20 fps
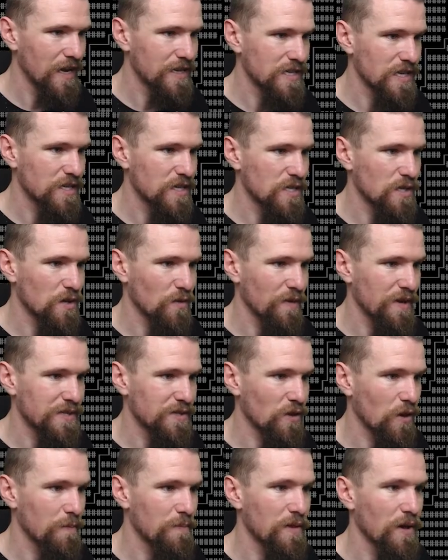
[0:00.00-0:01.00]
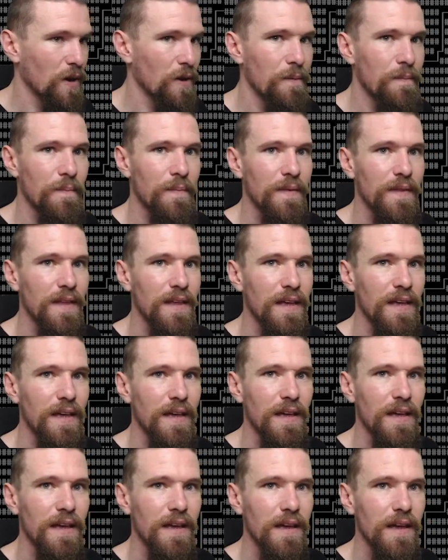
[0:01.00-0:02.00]
Is it just a rest stop though?
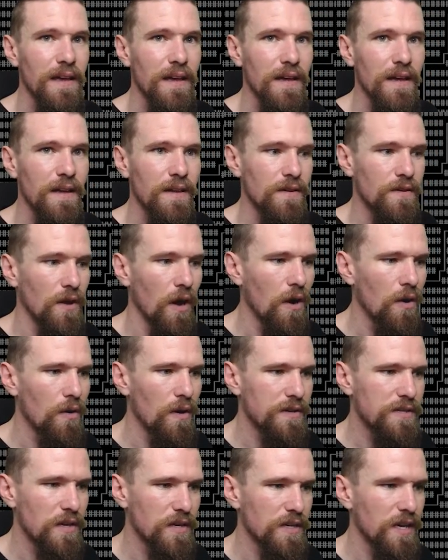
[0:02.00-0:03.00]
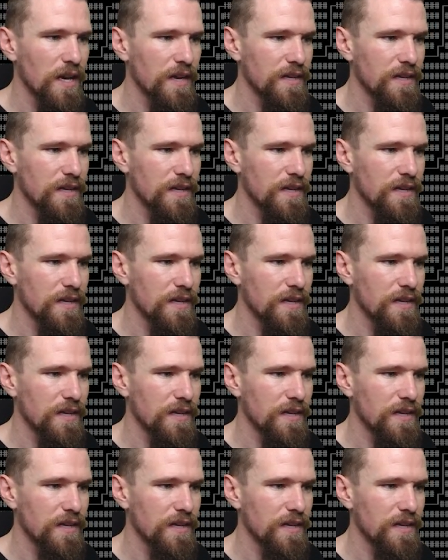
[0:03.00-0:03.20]
No, it's a, yeah,